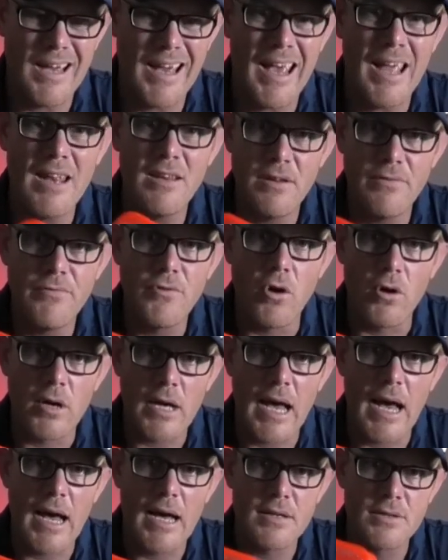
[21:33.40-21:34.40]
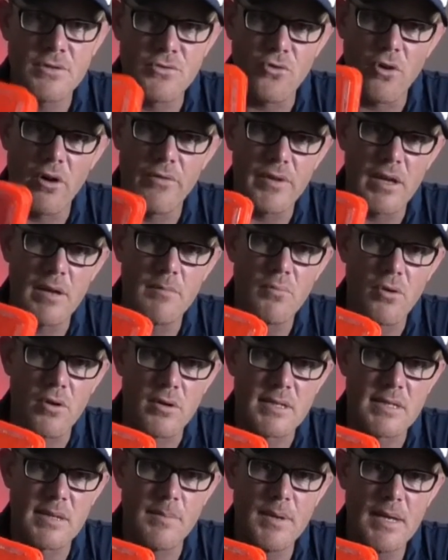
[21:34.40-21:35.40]
and you've got cars driving in
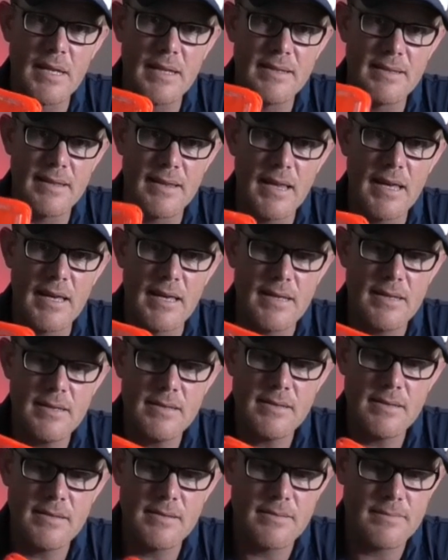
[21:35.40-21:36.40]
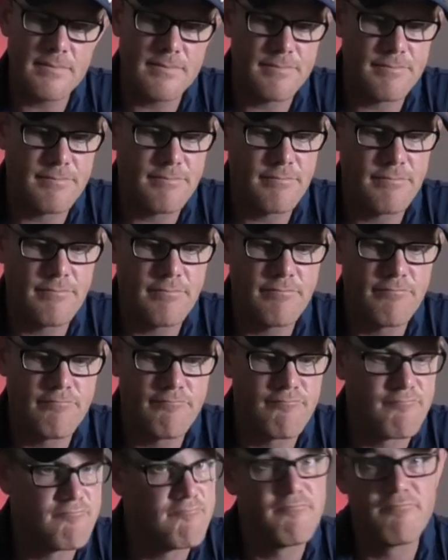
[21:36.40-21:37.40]
proximity to these,
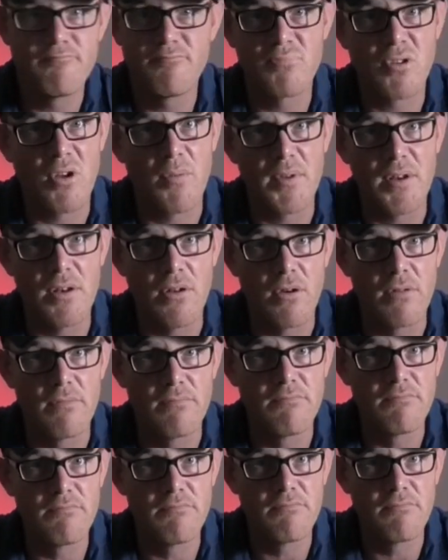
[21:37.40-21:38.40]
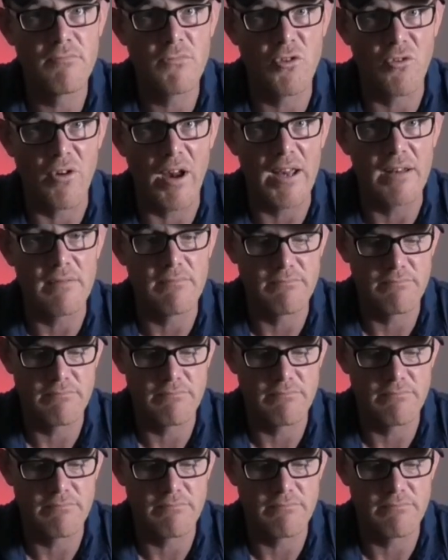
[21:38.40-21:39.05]
probably not great.